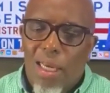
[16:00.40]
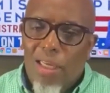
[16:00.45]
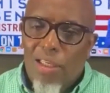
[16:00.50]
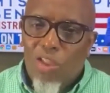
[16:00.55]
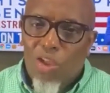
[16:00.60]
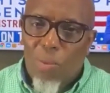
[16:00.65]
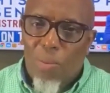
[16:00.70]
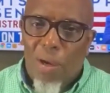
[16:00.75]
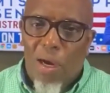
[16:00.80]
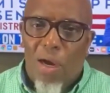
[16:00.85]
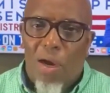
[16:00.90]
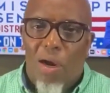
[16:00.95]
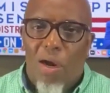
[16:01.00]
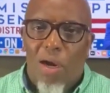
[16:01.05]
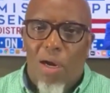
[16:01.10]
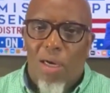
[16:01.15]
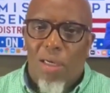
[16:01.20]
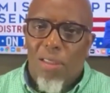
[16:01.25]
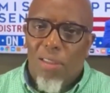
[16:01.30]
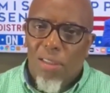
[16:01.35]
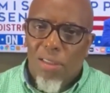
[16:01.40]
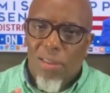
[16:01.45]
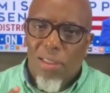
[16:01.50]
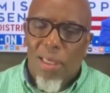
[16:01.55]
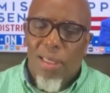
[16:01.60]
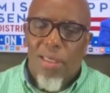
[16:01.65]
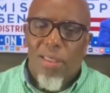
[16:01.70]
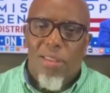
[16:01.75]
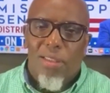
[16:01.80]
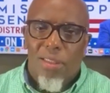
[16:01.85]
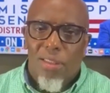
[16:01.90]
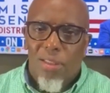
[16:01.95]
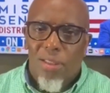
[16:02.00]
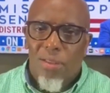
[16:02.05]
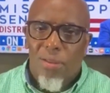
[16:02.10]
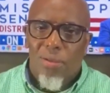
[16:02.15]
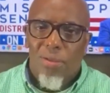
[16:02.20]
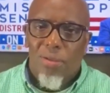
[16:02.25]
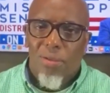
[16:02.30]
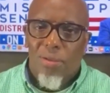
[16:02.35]
It's on my heart to say this to
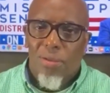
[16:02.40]
you.